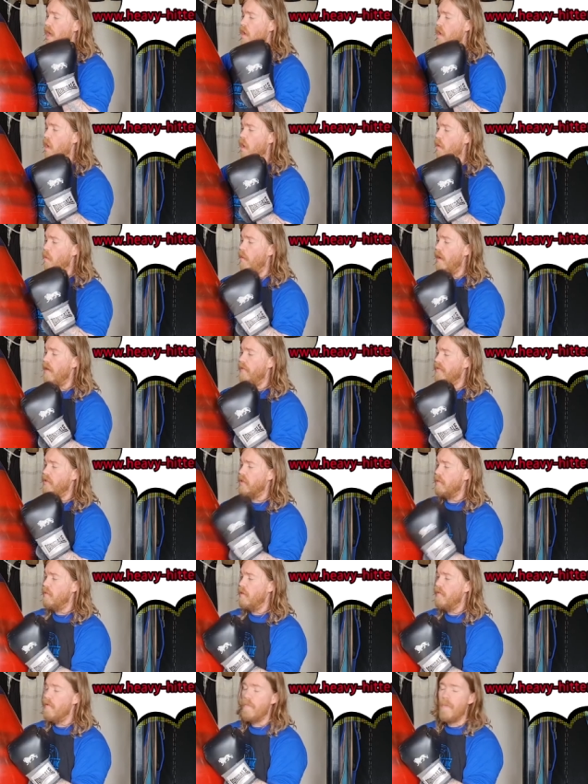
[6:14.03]
along with
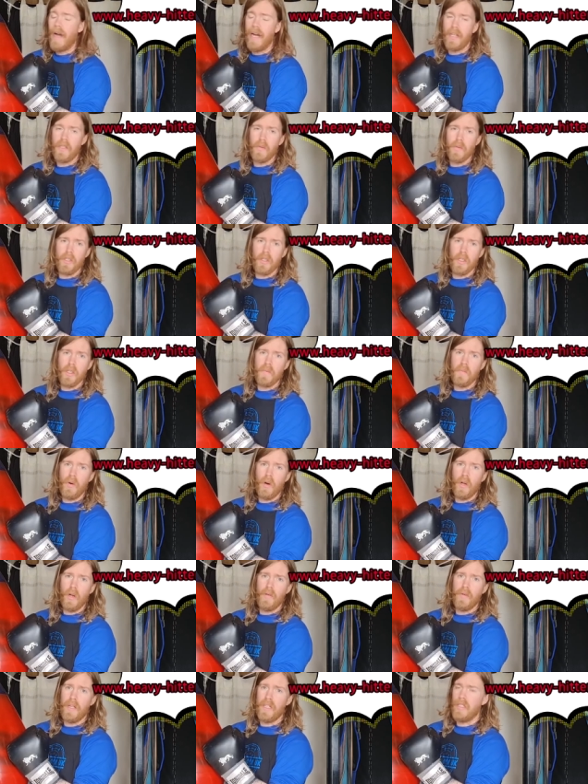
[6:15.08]
some other bags which are
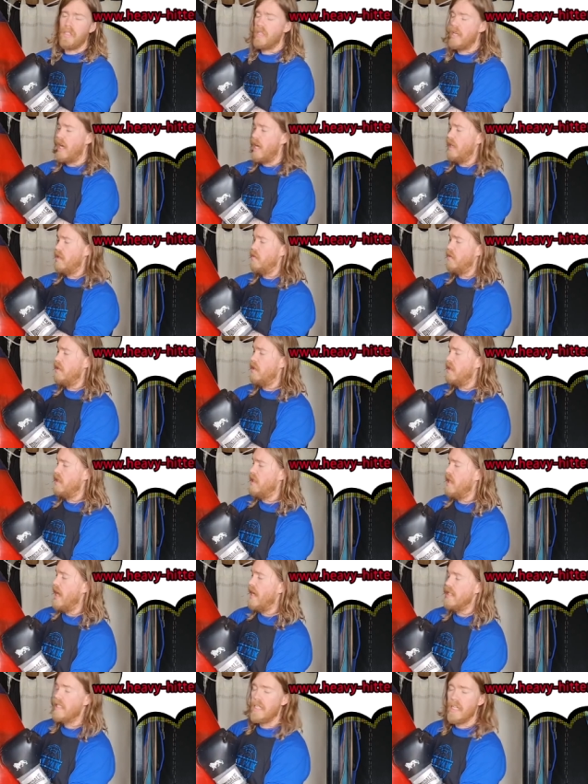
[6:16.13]
smaller in size, which is
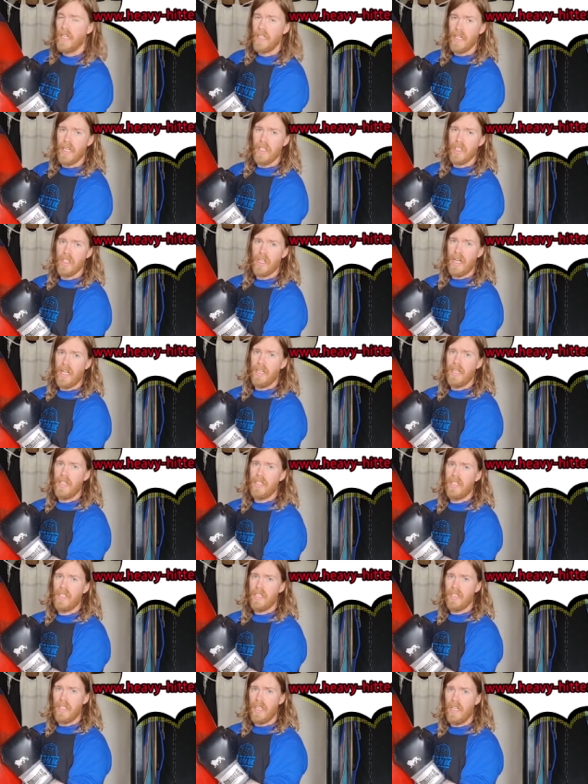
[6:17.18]
the 18-inch and the
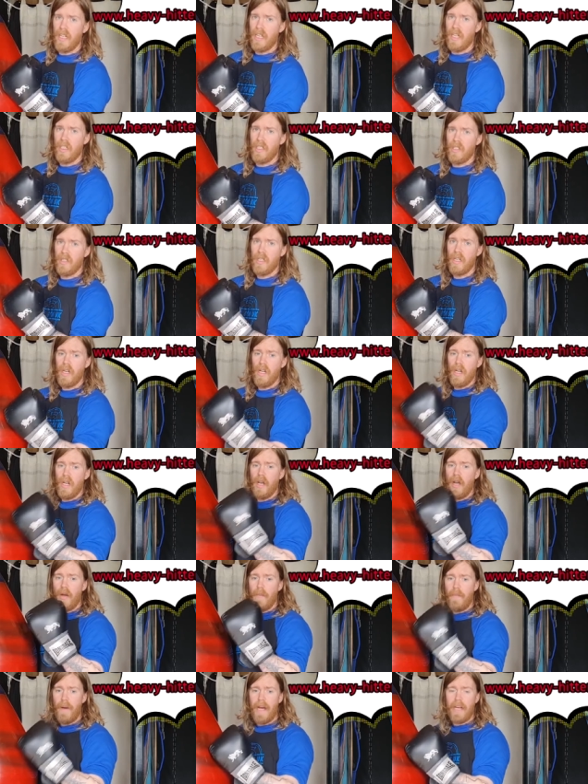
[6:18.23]
16-inch
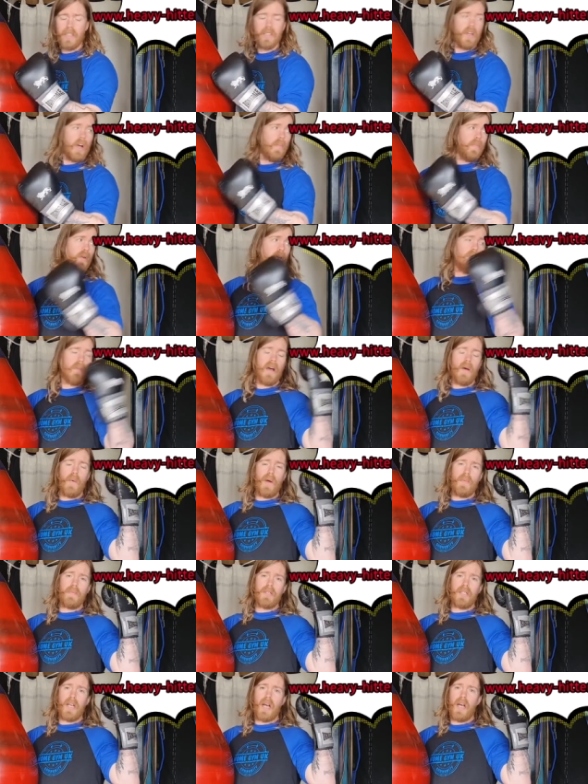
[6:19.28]
bag. So I'll put their
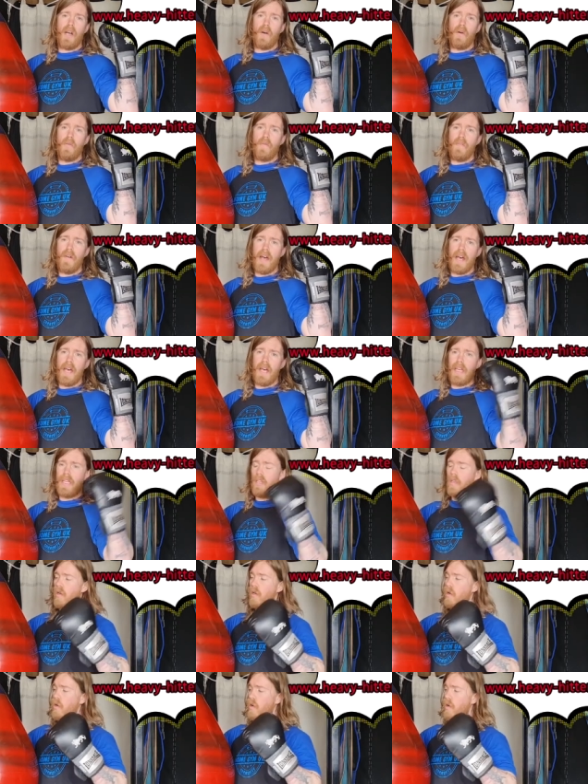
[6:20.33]
website up there in
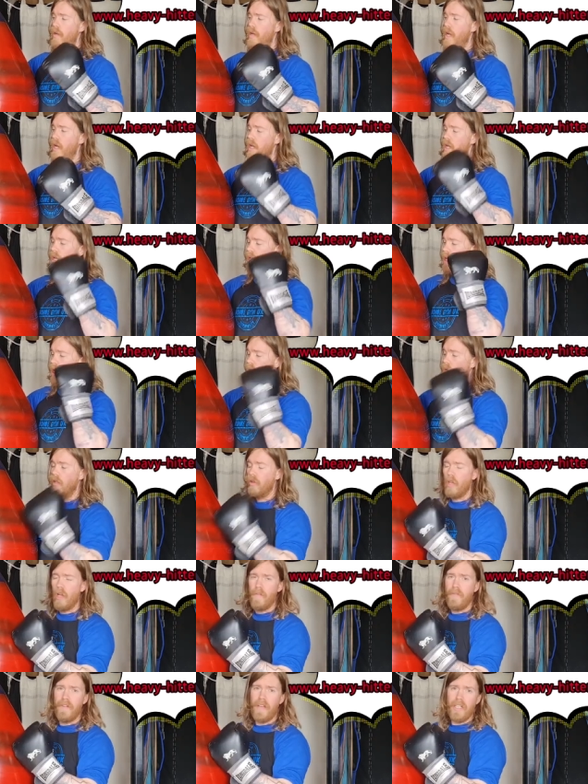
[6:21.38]
the corner.
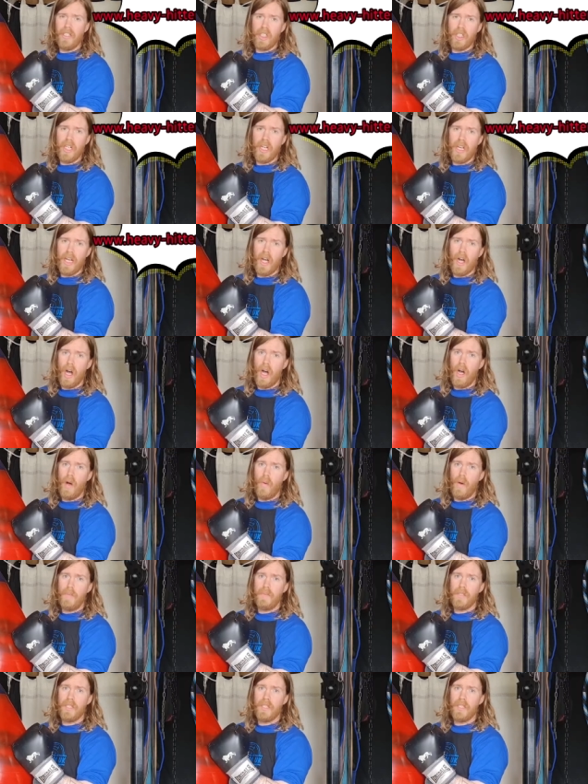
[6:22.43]
Don't forget to check out our